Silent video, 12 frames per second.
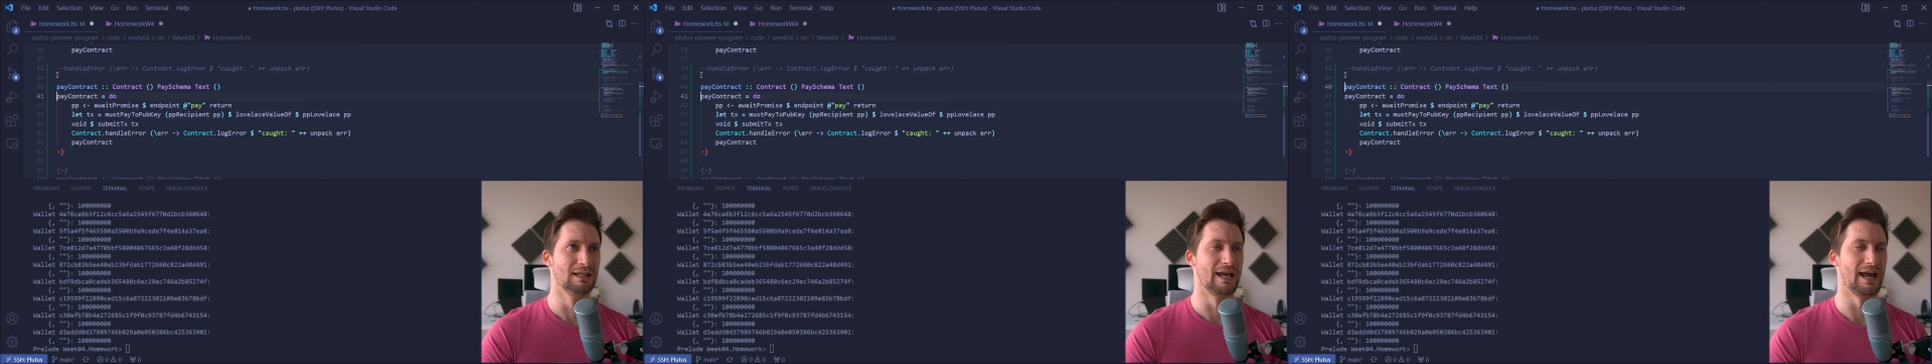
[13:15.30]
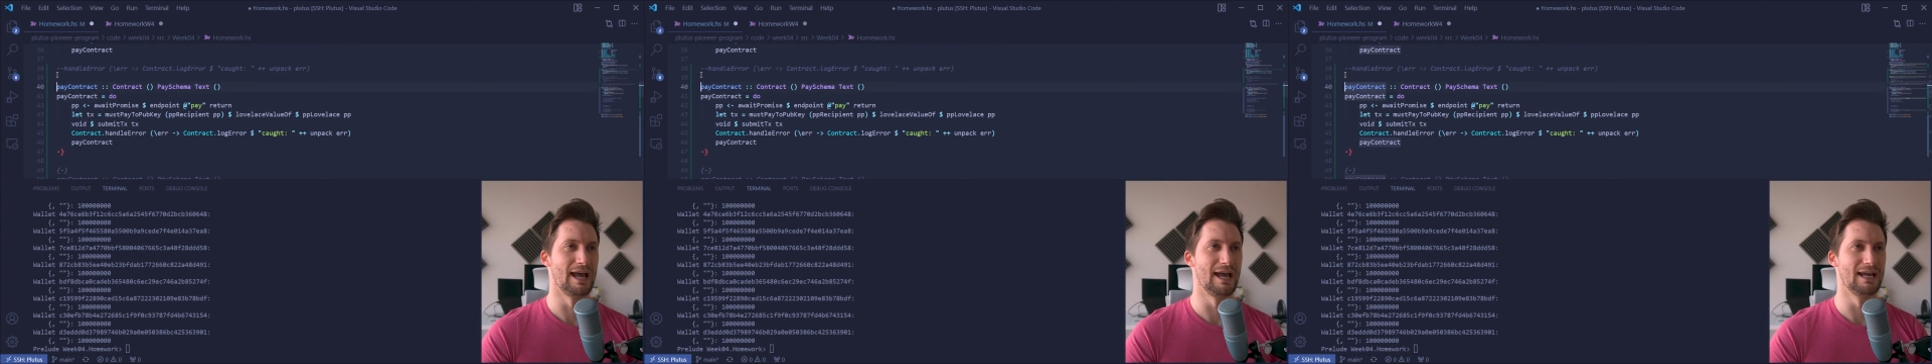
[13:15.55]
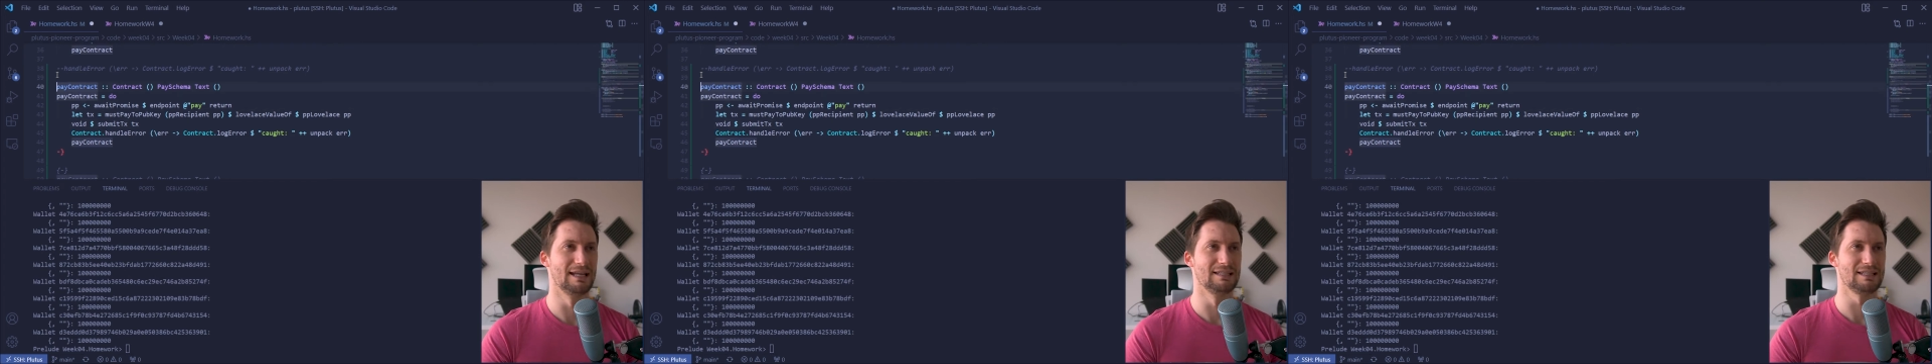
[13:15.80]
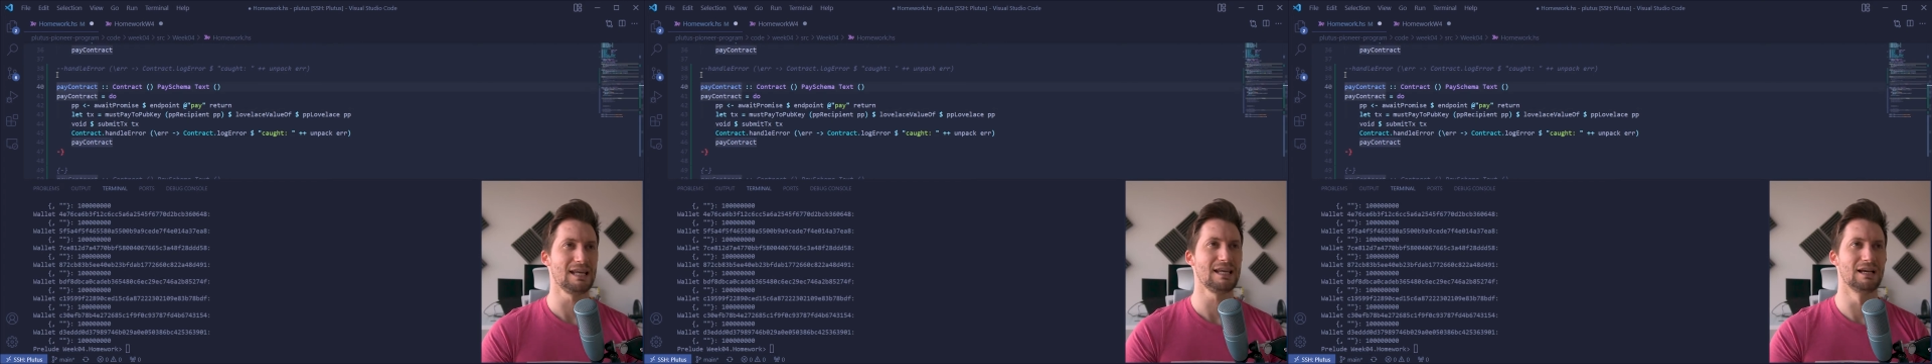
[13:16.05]

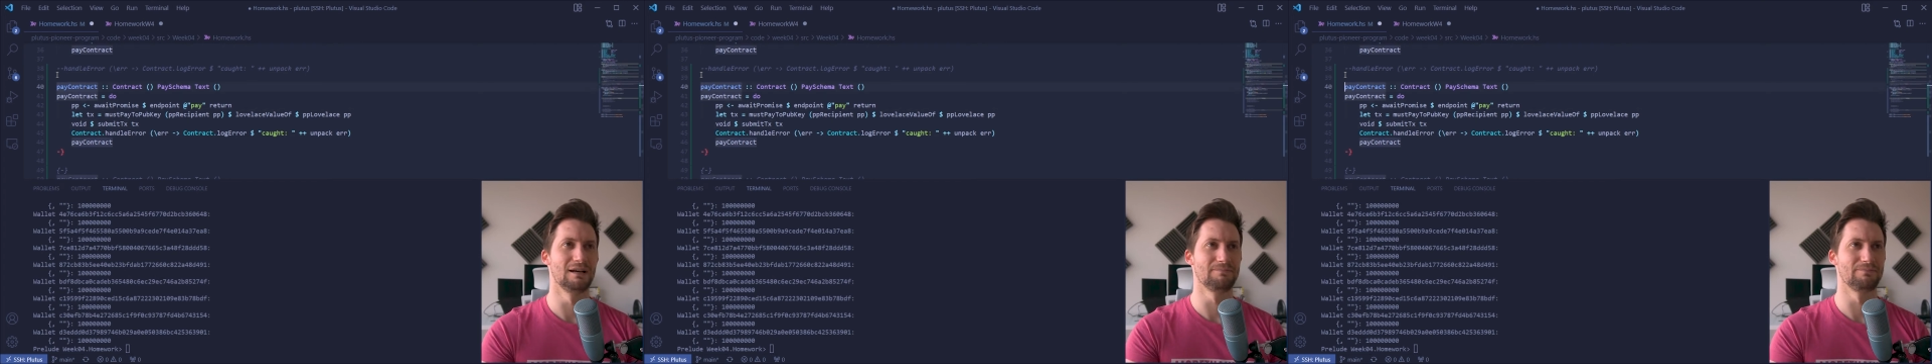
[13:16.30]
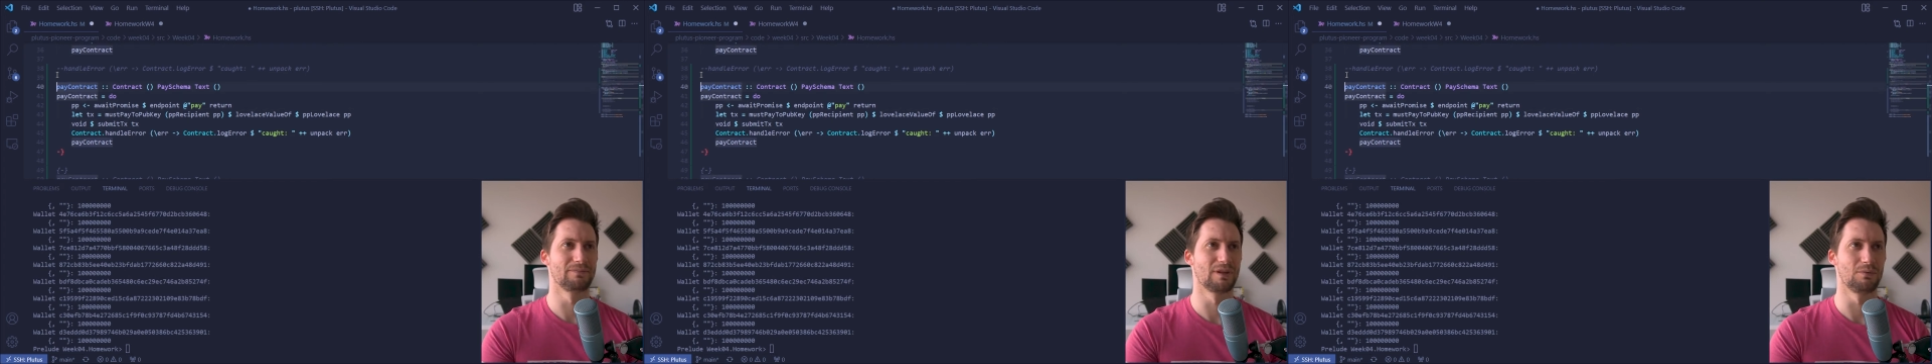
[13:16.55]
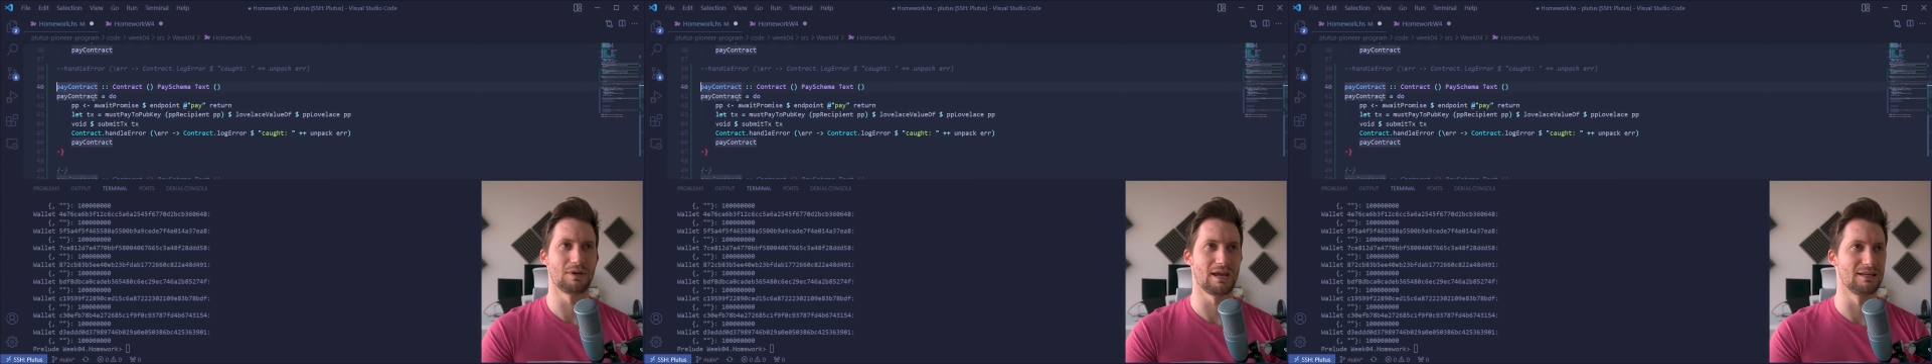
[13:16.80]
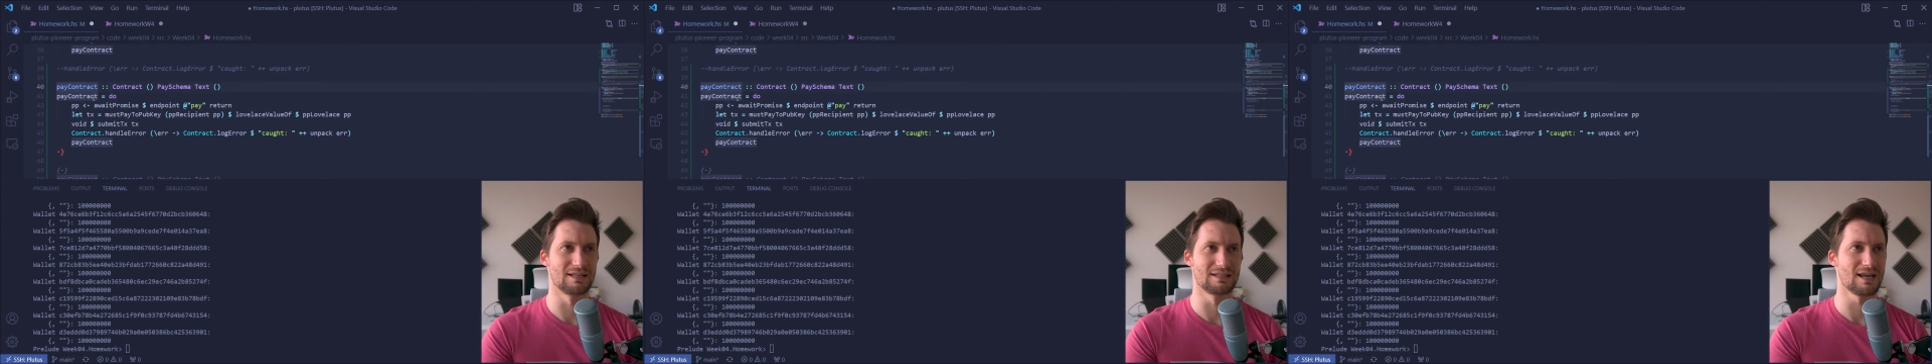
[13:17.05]
And here
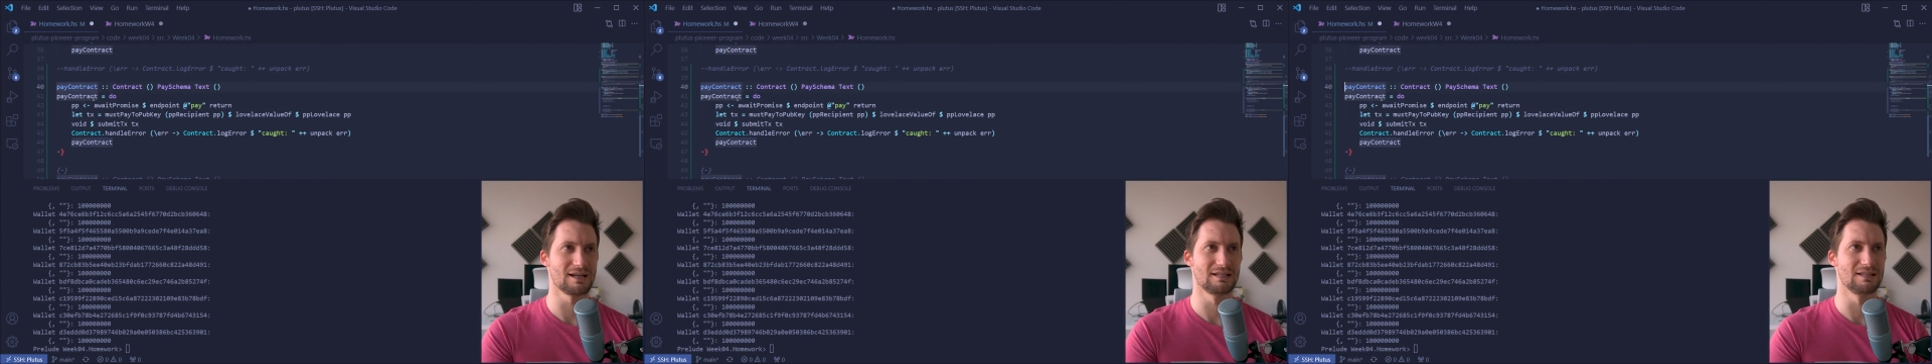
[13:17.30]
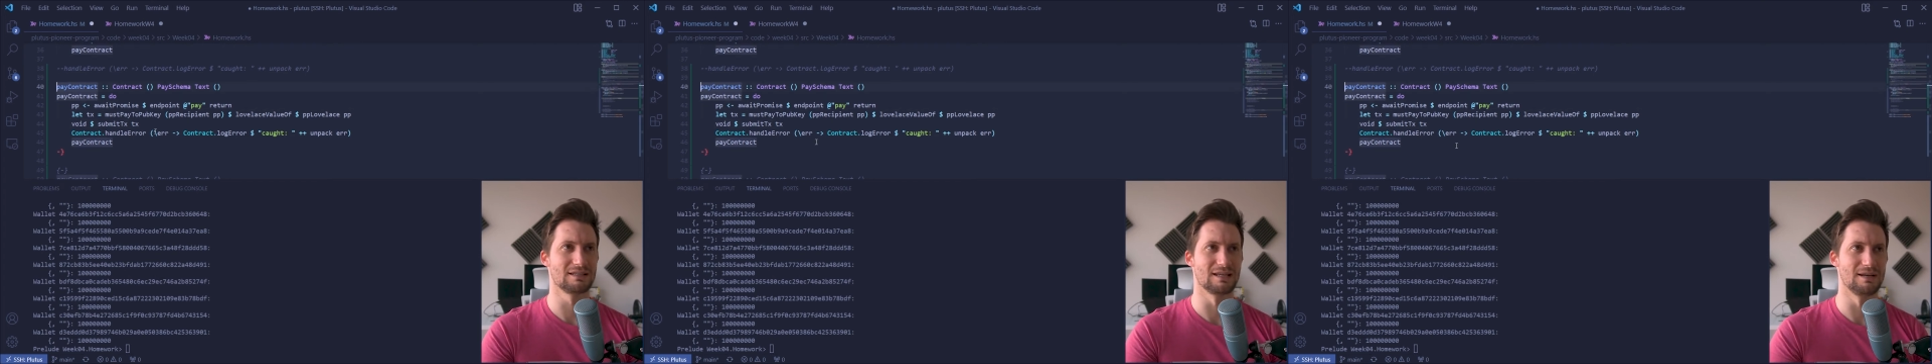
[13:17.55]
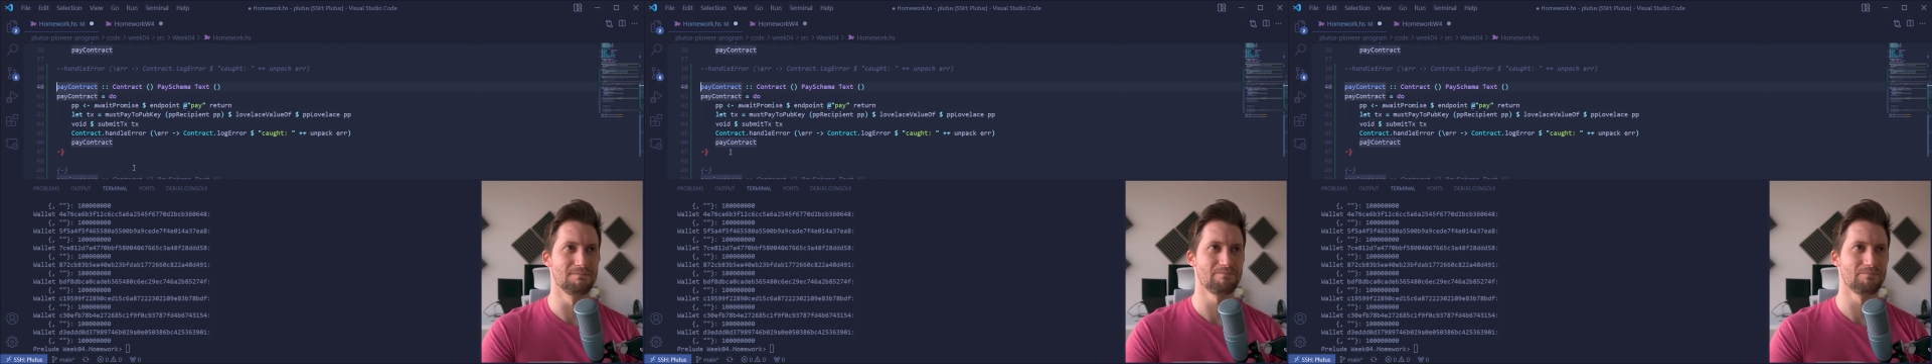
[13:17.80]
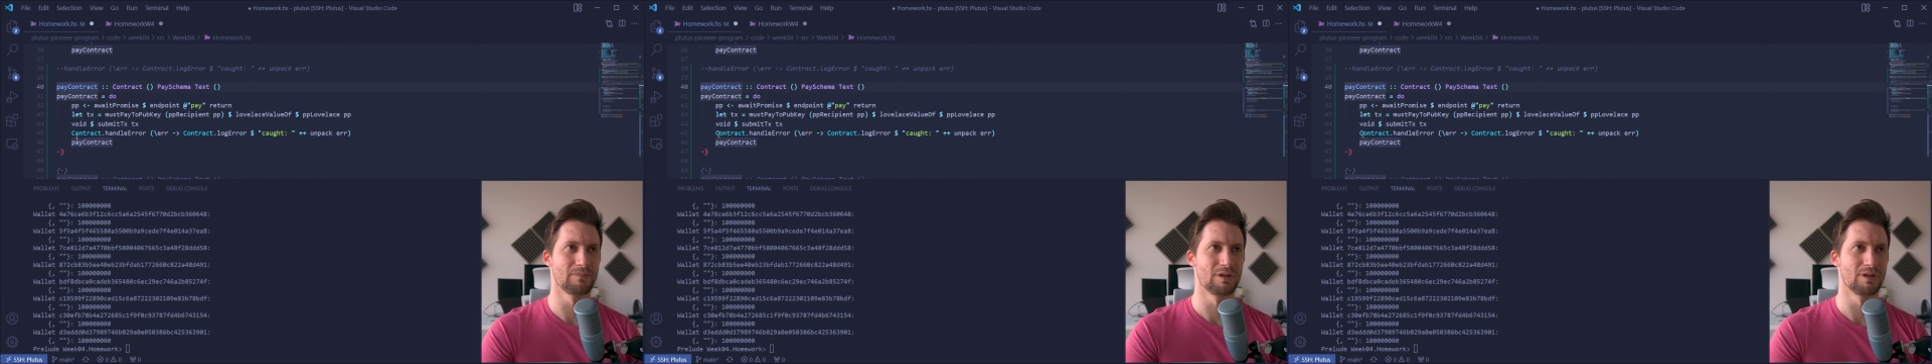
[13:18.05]
it's exactly the same.